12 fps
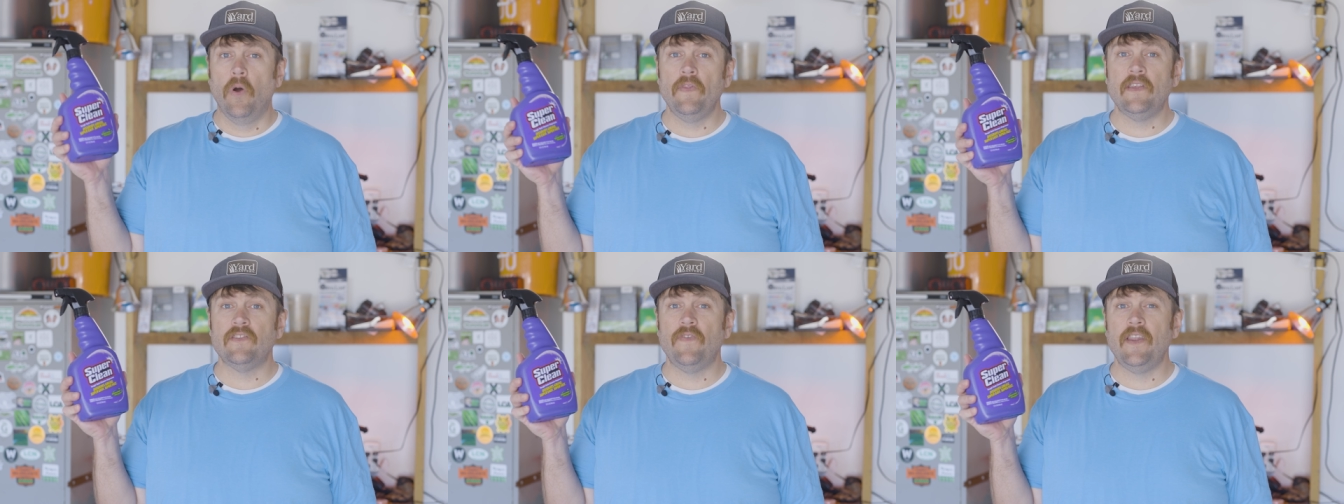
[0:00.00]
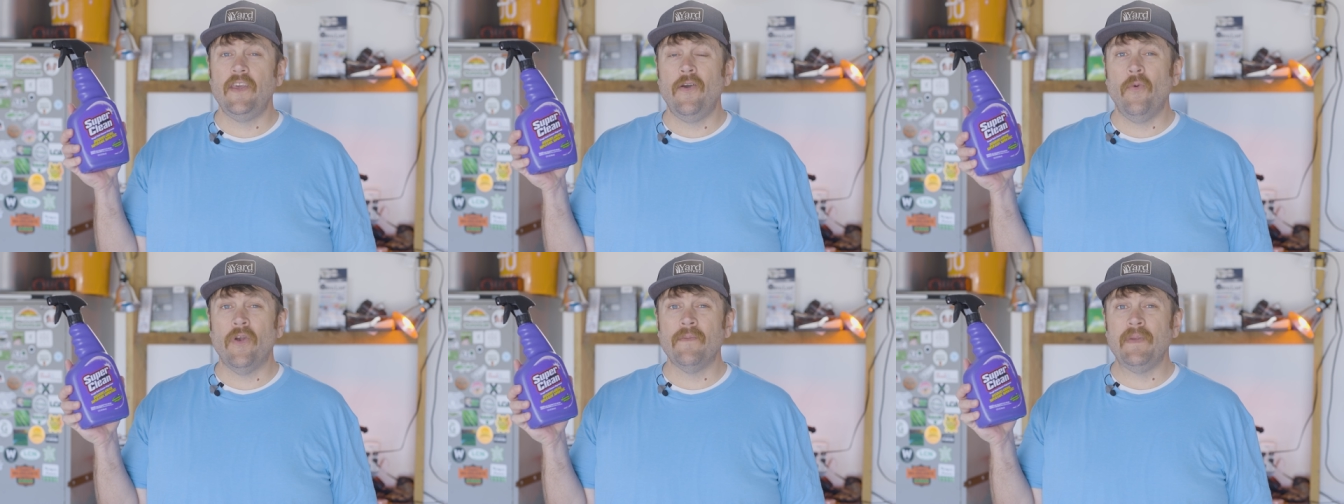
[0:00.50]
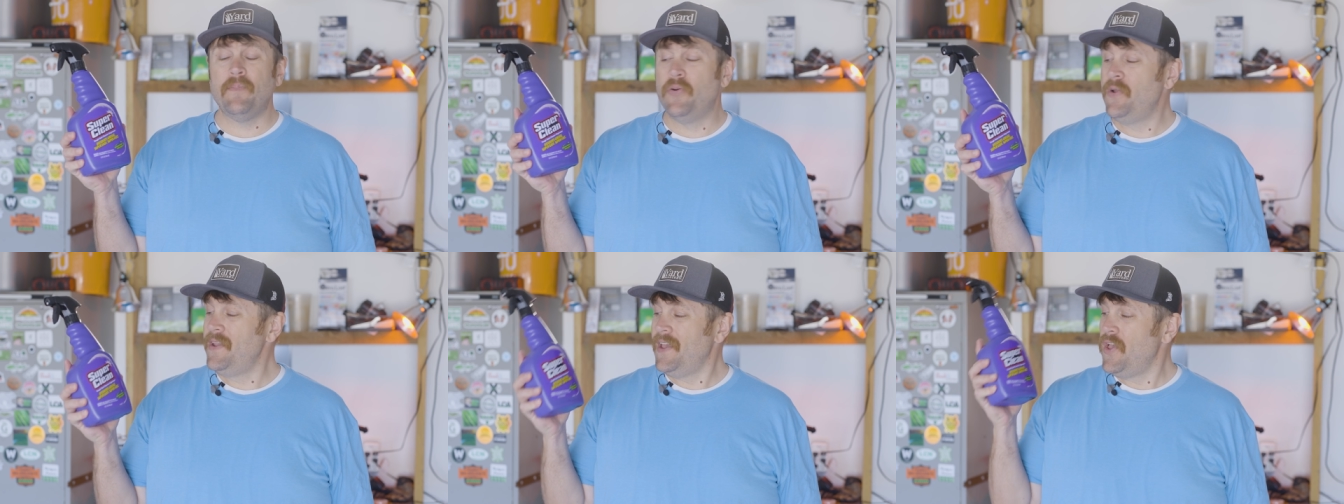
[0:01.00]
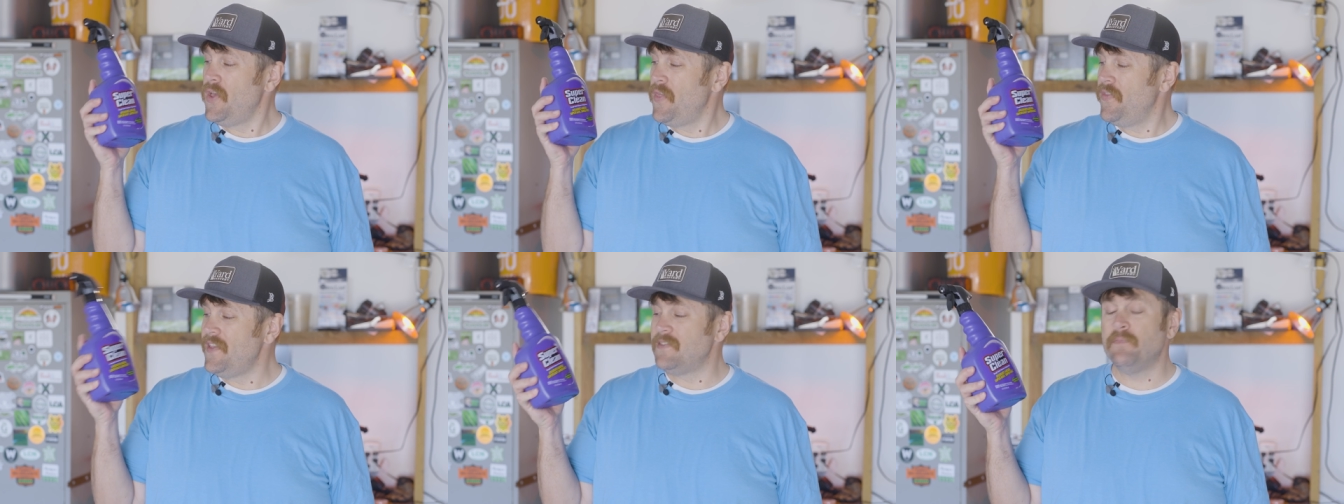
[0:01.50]
in this video, we're gonna be putting
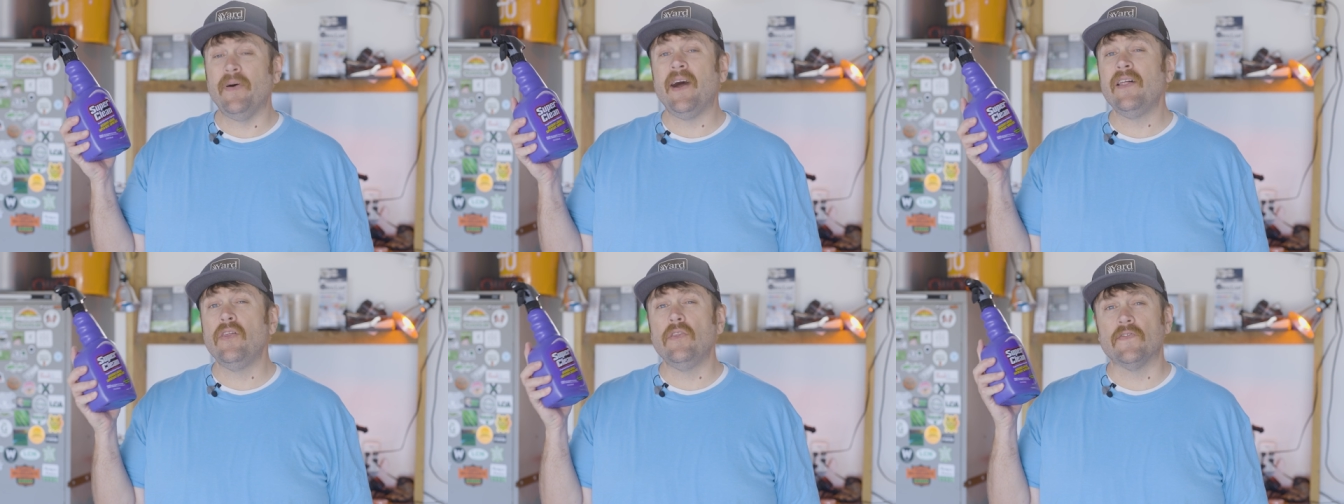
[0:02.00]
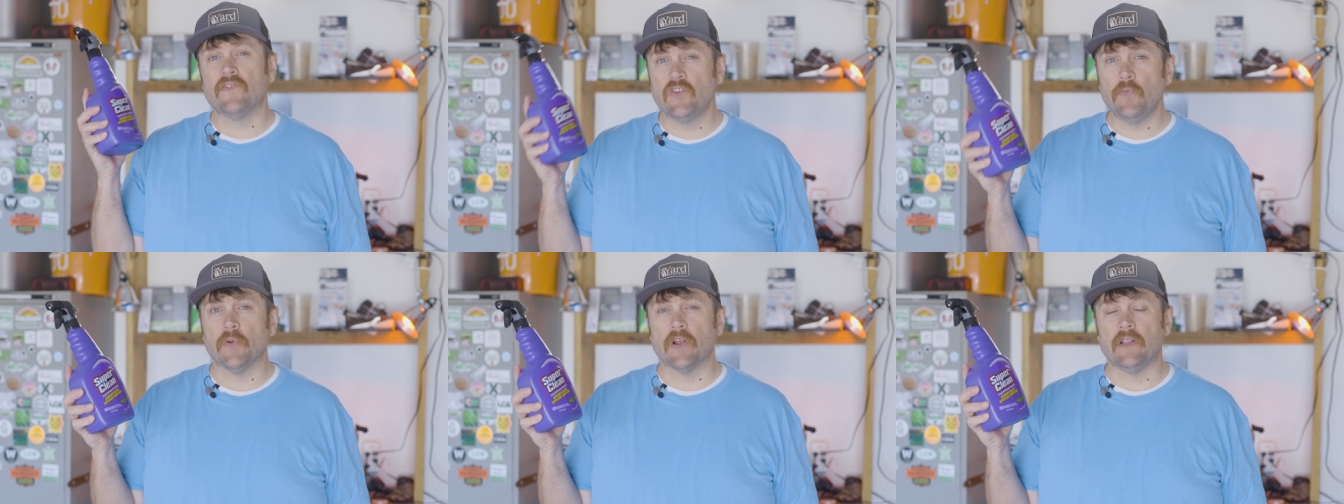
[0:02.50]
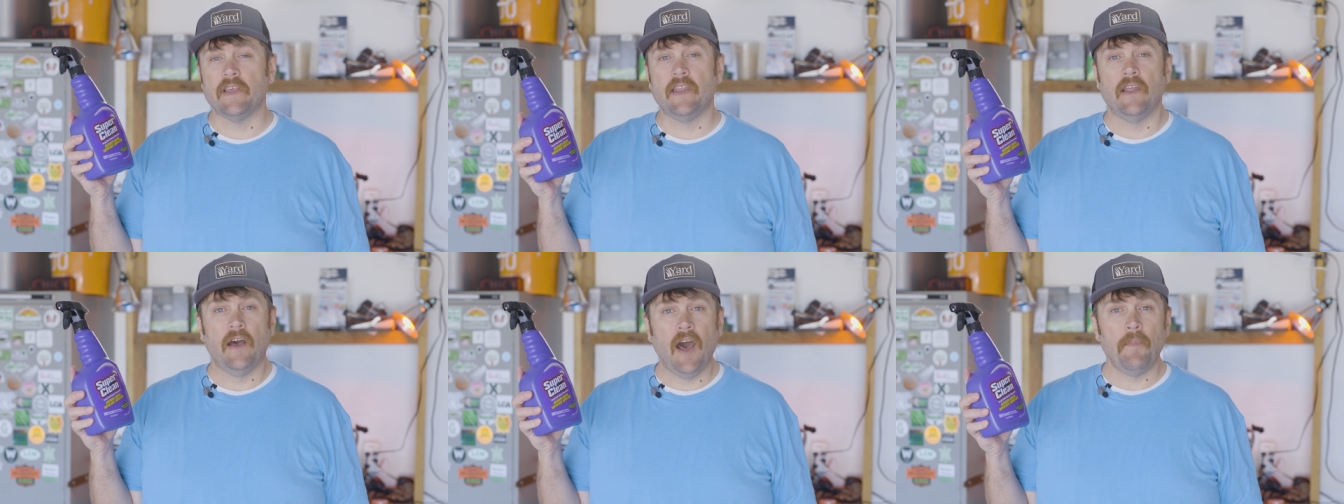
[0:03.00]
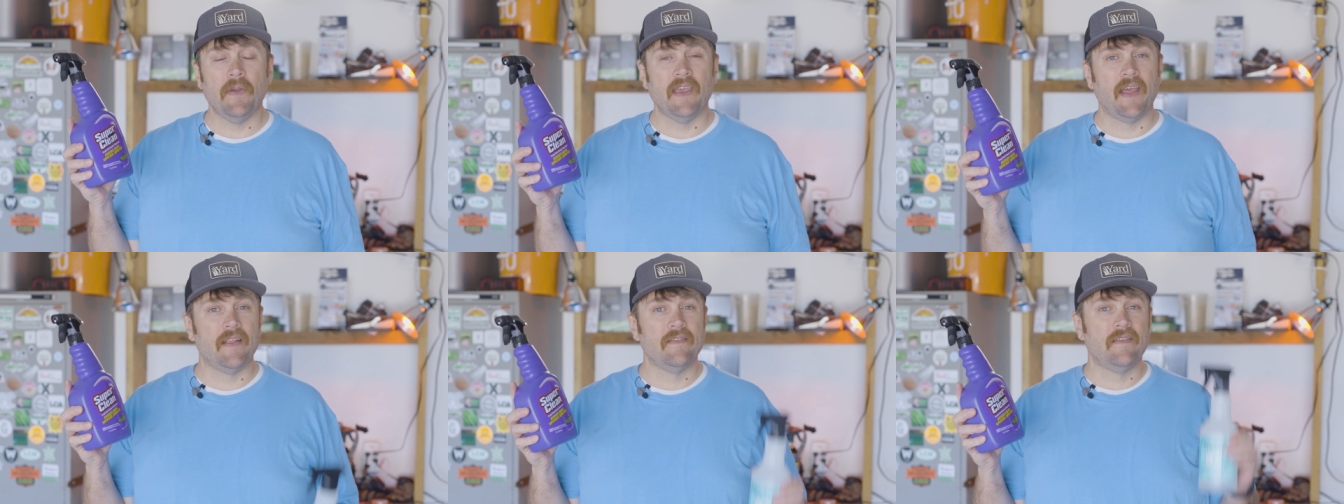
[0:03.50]
this bottle of super clean up
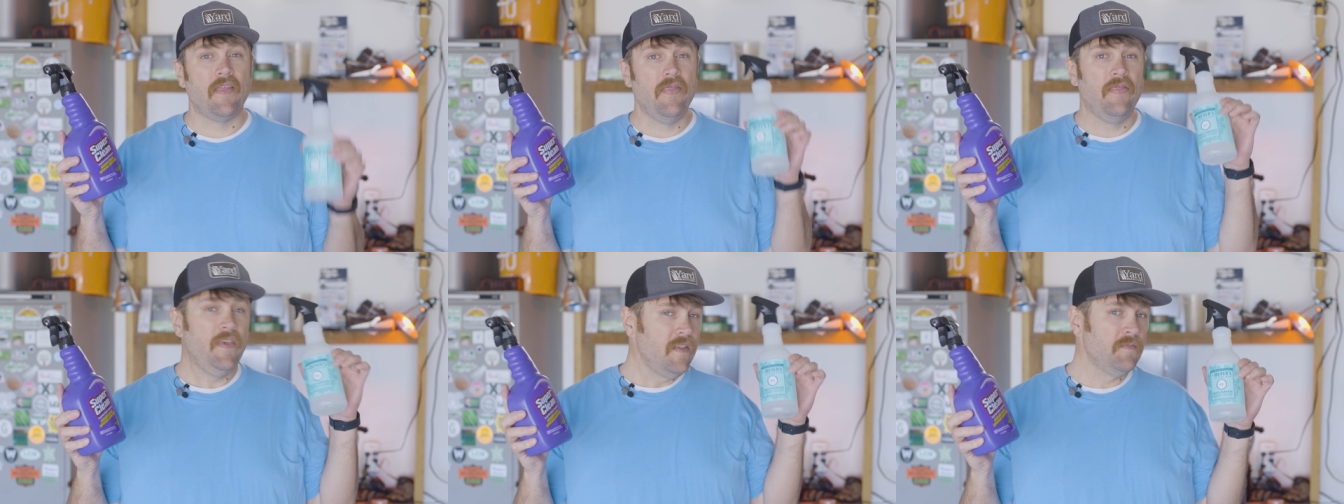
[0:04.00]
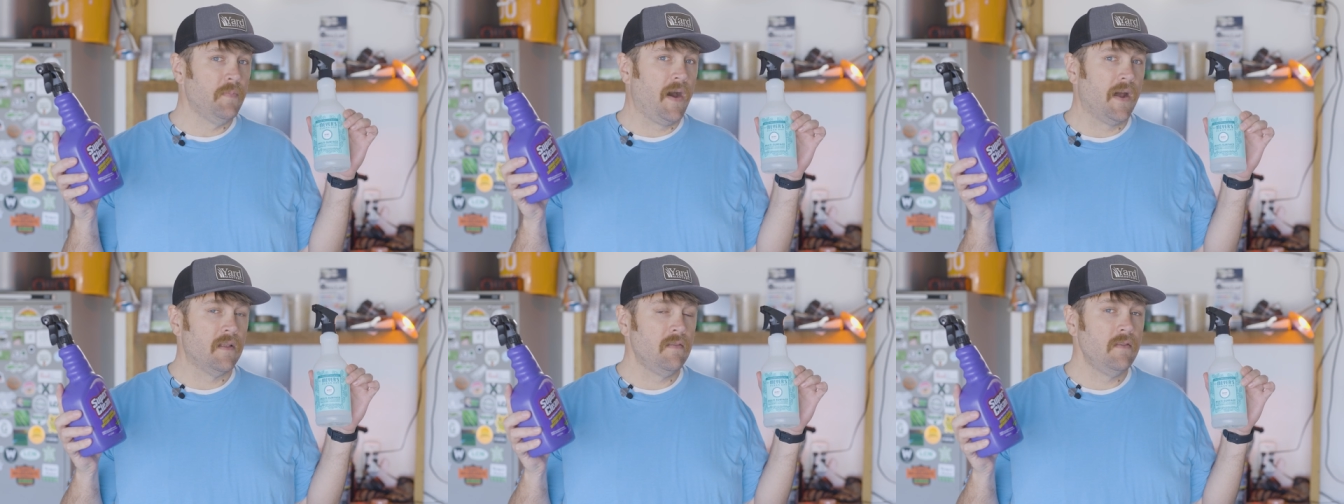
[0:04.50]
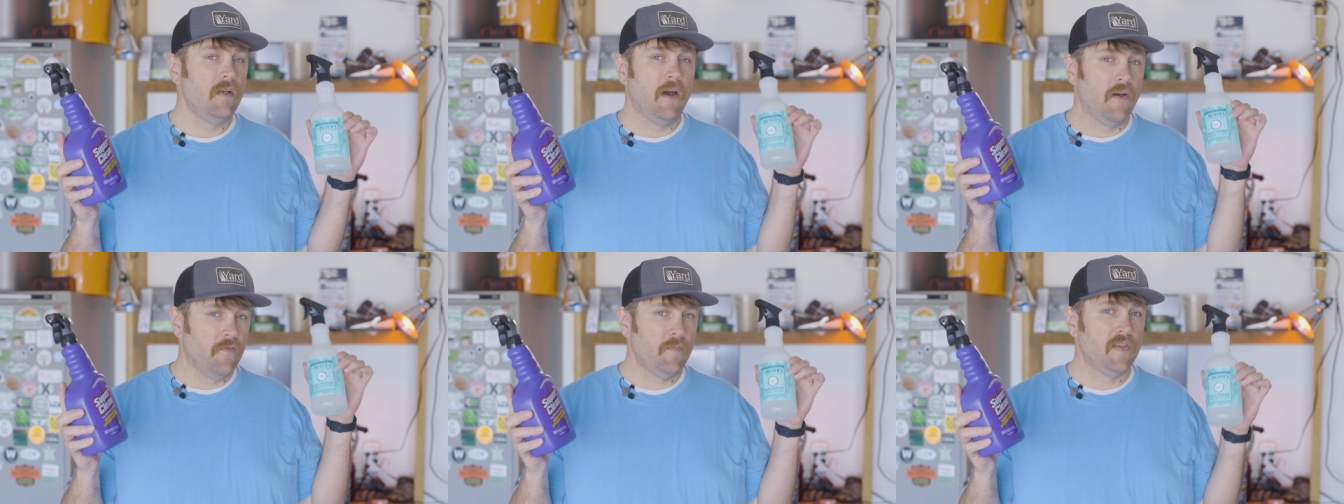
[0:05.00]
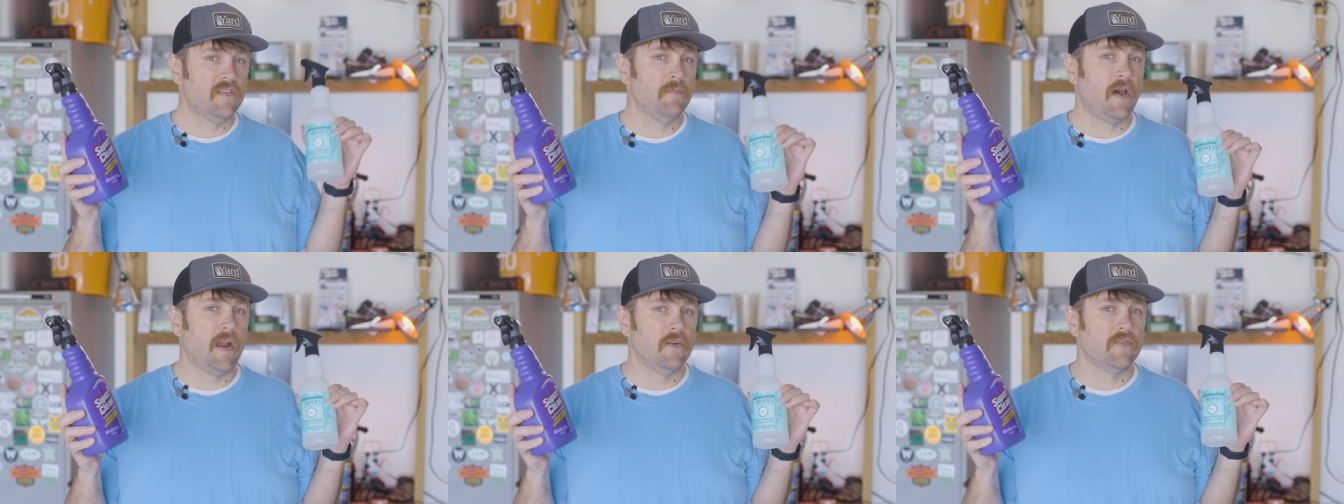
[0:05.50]
against this bottle of Miss
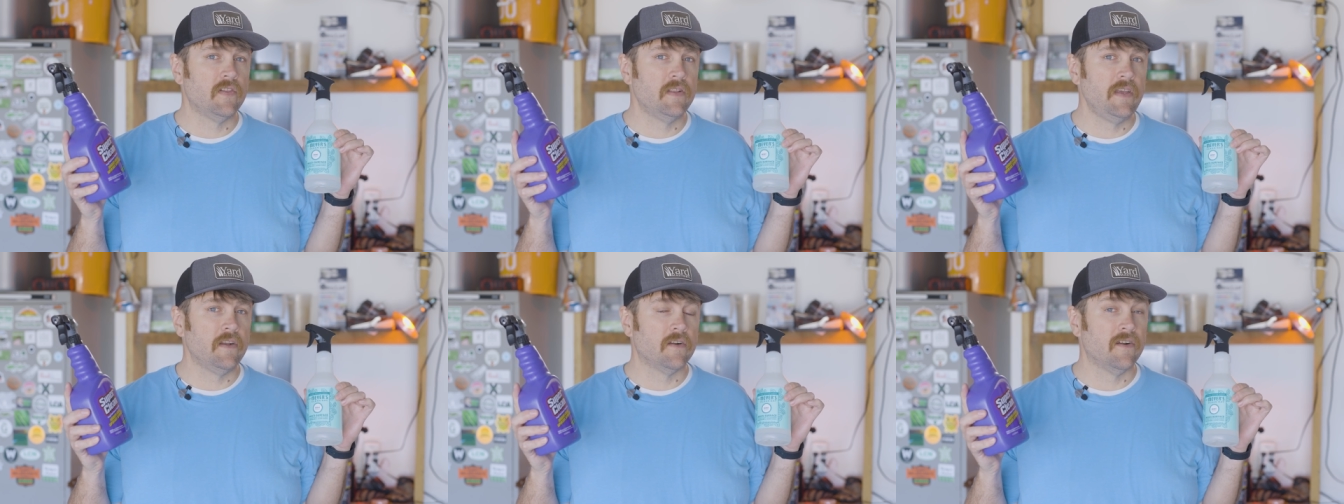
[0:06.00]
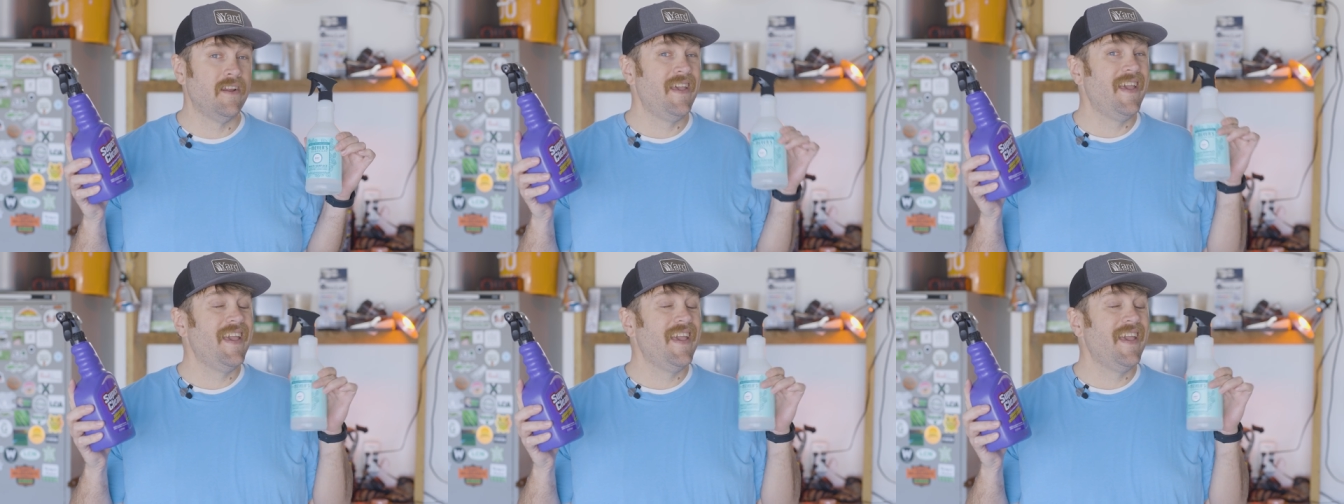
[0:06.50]
Meyers cleaner